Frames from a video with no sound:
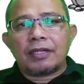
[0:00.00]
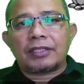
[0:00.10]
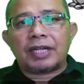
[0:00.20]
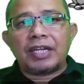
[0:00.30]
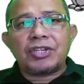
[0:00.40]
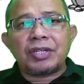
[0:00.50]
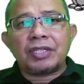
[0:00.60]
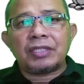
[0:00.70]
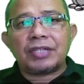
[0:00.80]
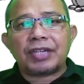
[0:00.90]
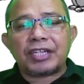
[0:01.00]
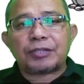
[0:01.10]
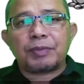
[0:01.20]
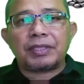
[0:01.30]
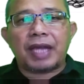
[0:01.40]
The traditional
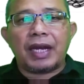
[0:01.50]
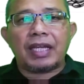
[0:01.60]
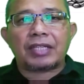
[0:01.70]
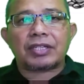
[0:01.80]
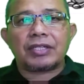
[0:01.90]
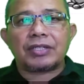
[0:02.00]
assessment techniques